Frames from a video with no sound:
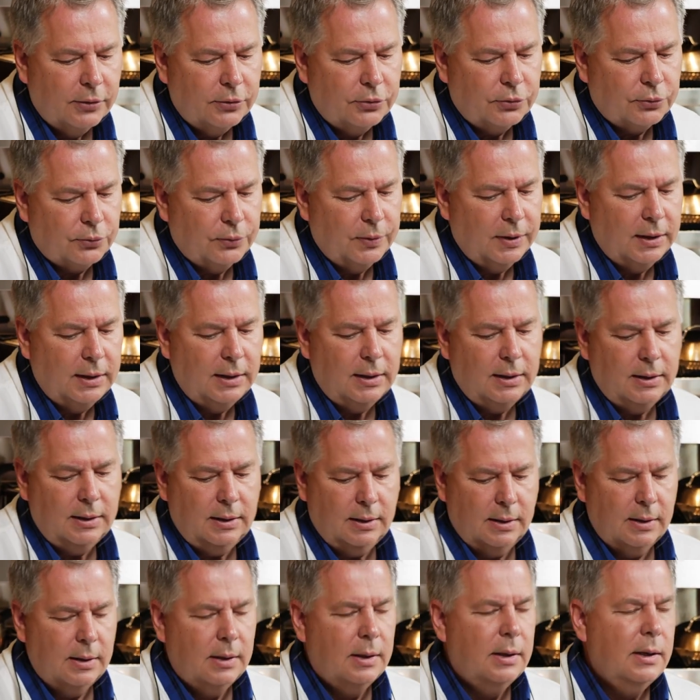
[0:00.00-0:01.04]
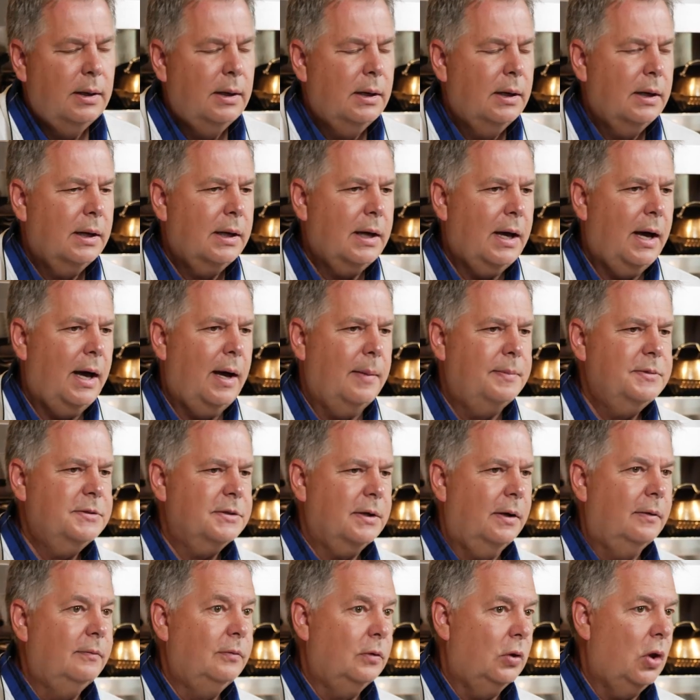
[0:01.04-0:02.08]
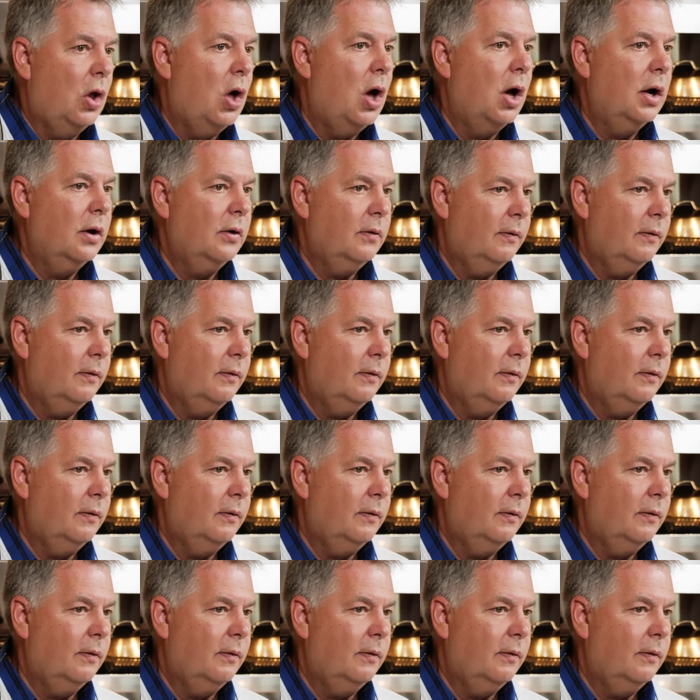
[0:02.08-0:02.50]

3 cups of long